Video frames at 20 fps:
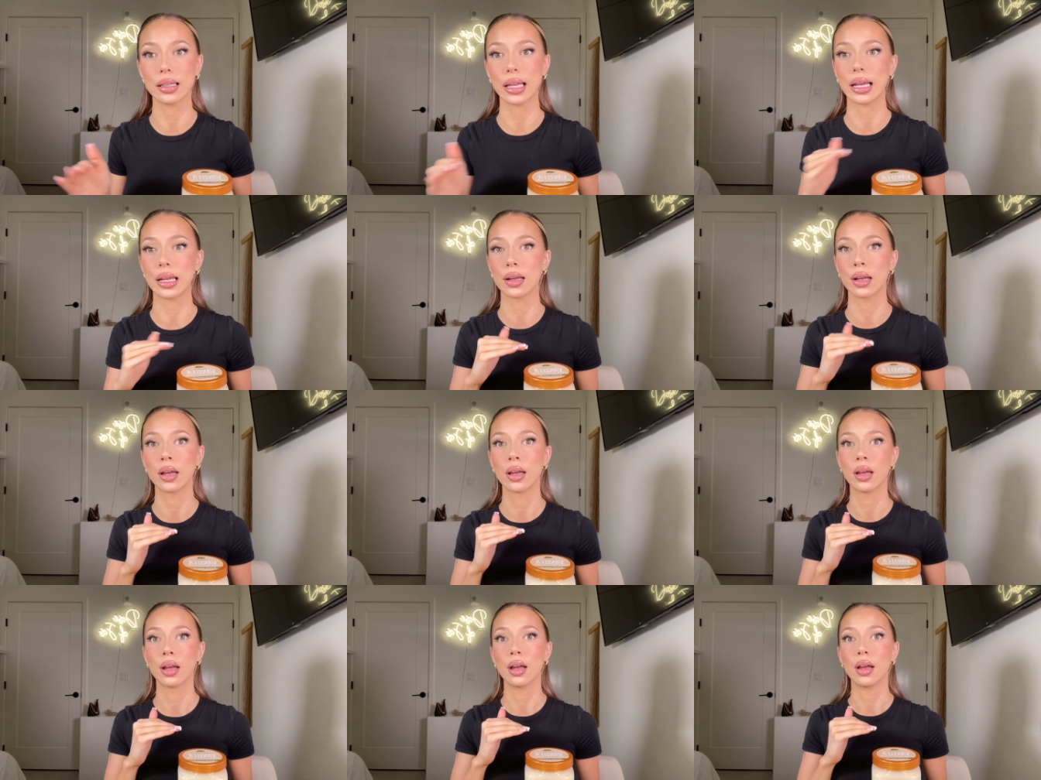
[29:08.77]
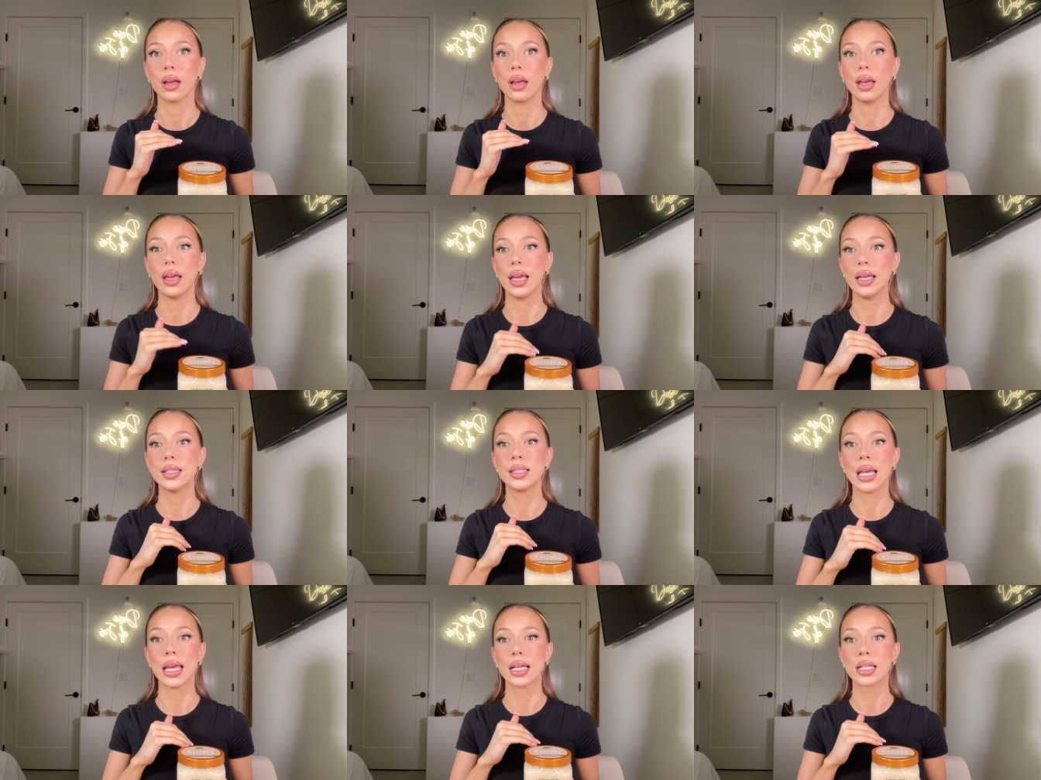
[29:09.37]
Like
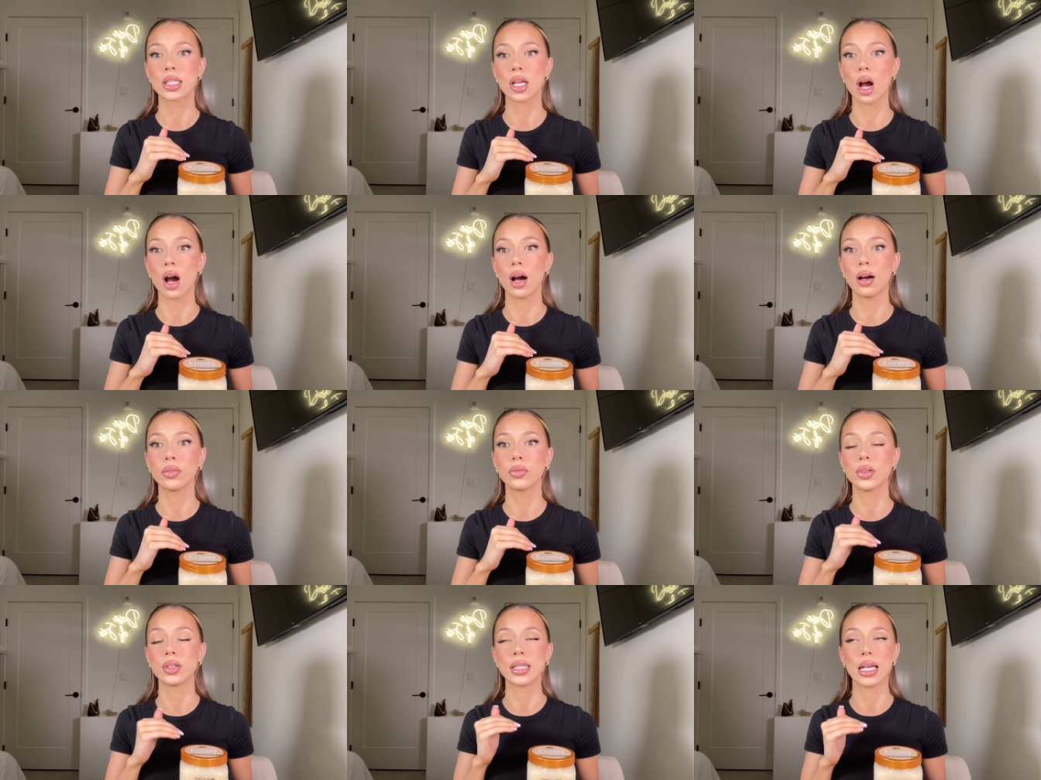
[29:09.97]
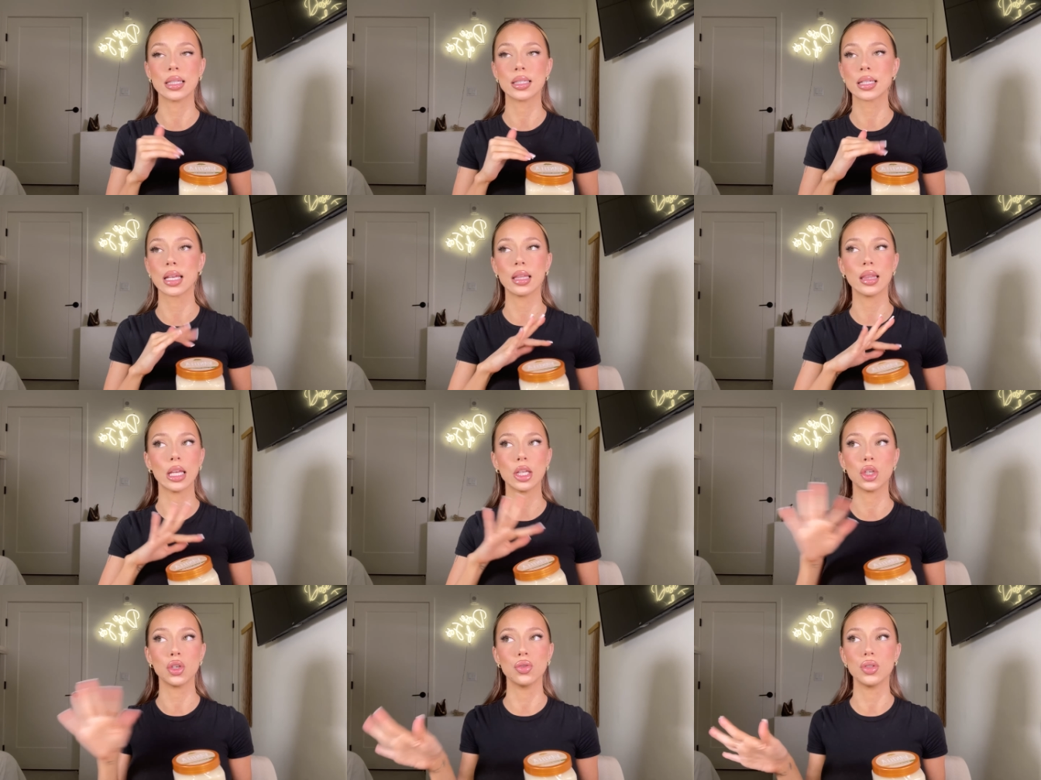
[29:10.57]
it takes off dead skin
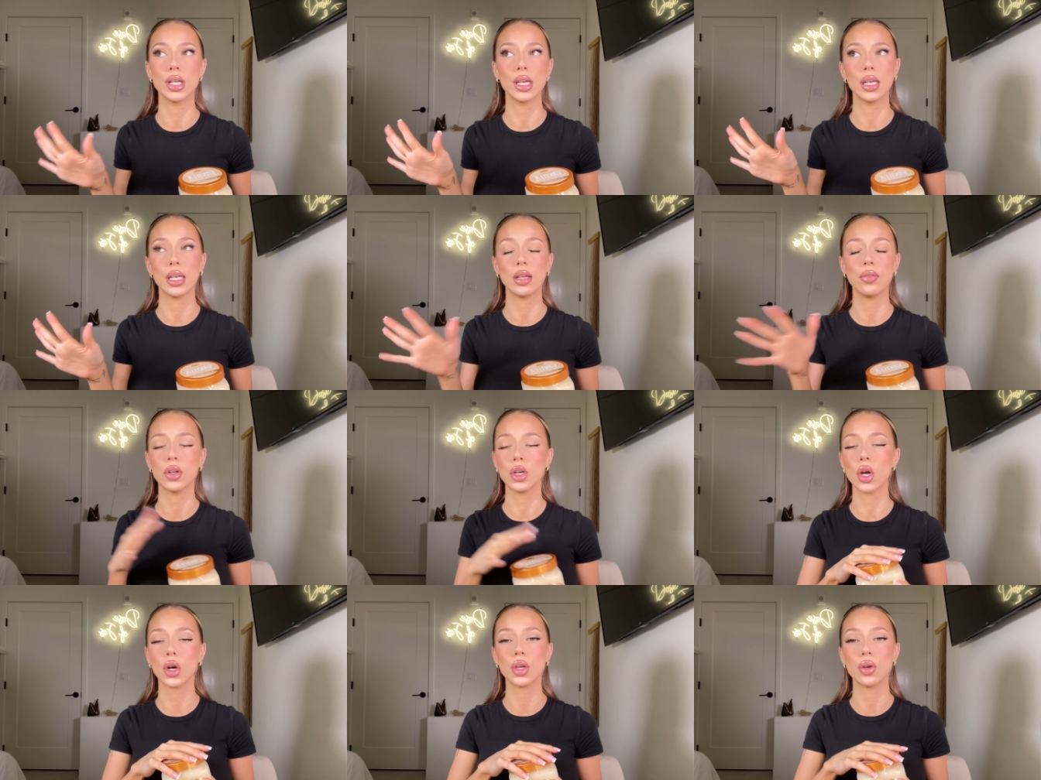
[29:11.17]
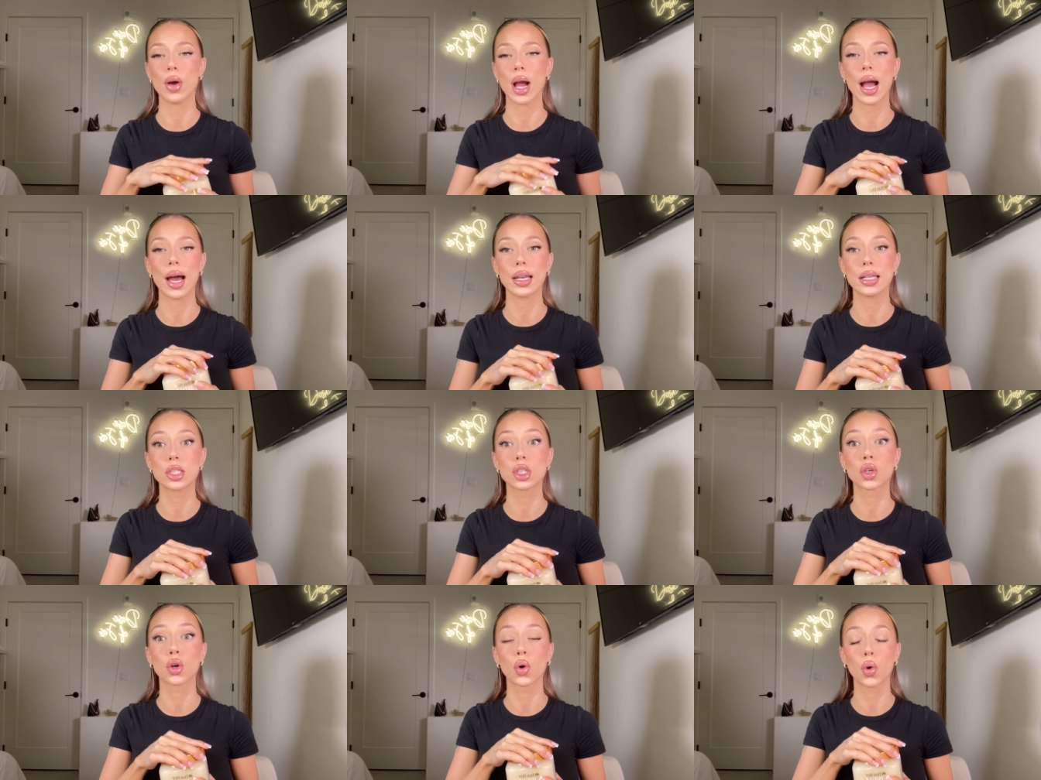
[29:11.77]
that you didn't even know you had.
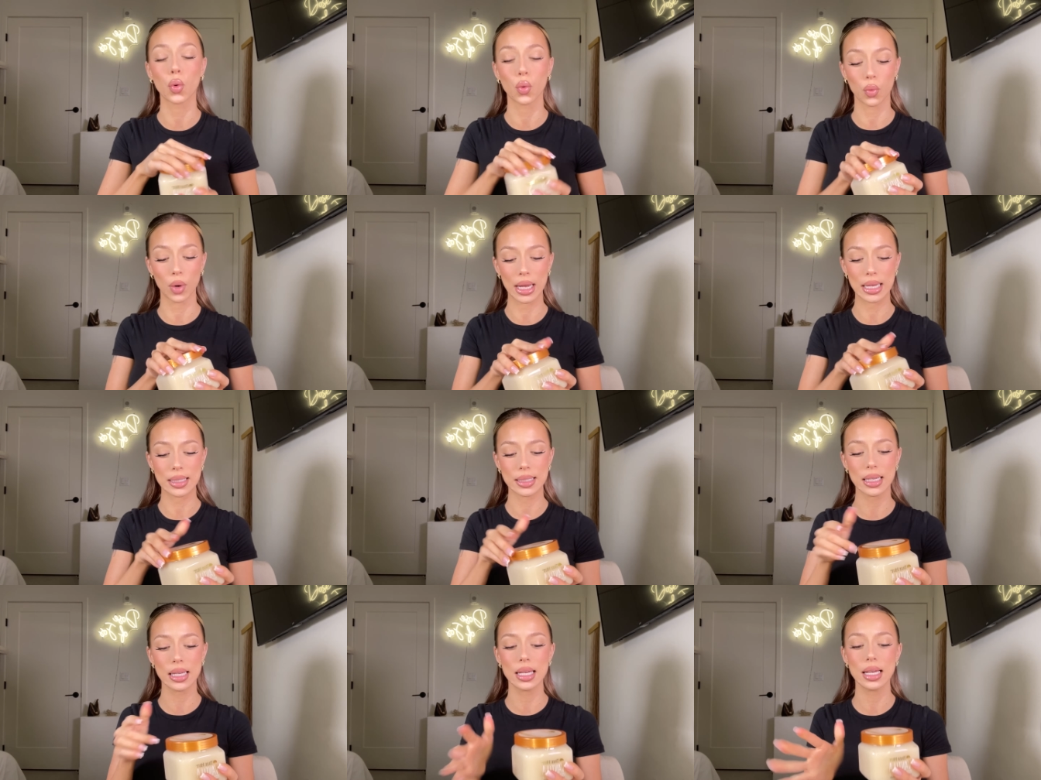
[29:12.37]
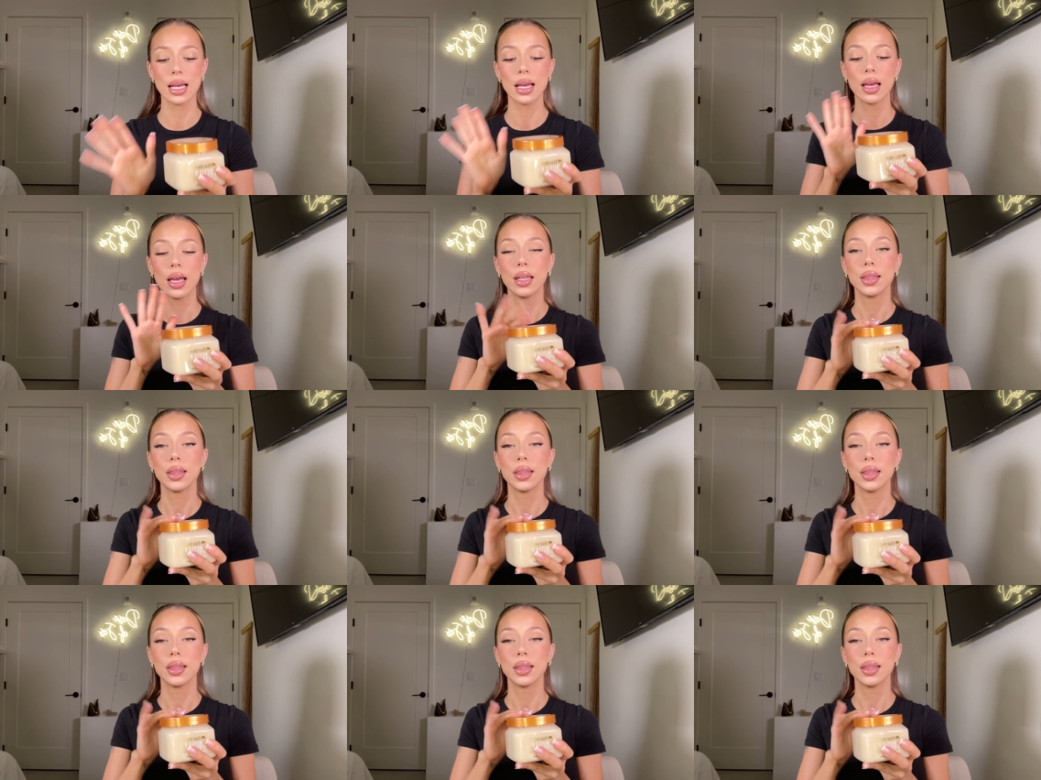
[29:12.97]
It's crazy.